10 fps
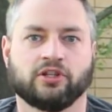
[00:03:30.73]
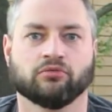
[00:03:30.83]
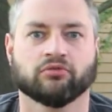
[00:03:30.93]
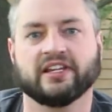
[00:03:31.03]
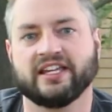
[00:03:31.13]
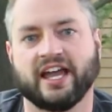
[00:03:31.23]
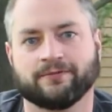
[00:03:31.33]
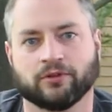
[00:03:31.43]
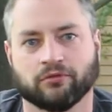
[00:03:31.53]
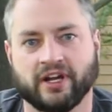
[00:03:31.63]
you really
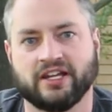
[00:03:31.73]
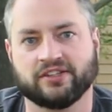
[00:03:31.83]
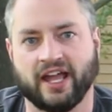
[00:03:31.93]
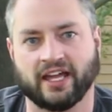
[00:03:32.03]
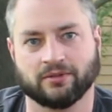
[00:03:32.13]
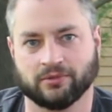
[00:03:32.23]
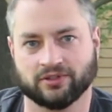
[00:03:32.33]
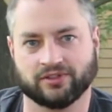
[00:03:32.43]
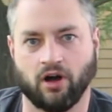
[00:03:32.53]
have to raise animals